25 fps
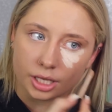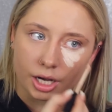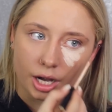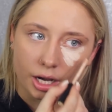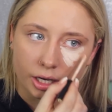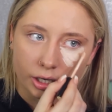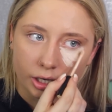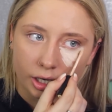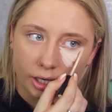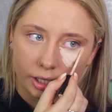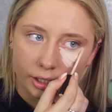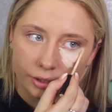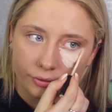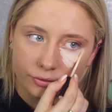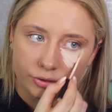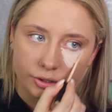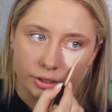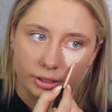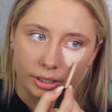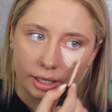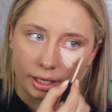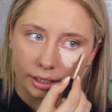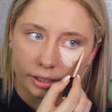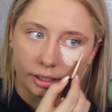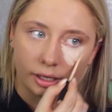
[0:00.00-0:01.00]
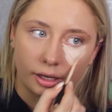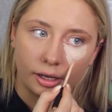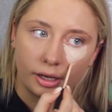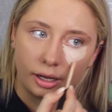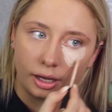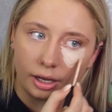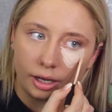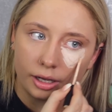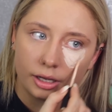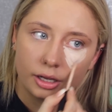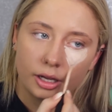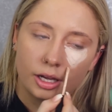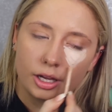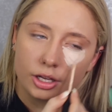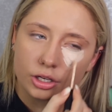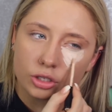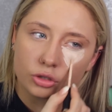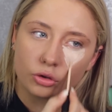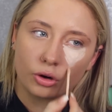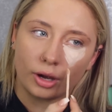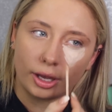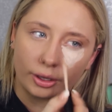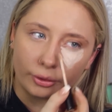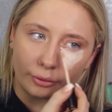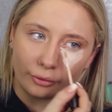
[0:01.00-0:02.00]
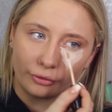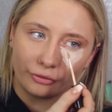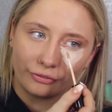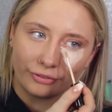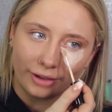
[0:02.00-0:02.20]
and I kind of do like a triangle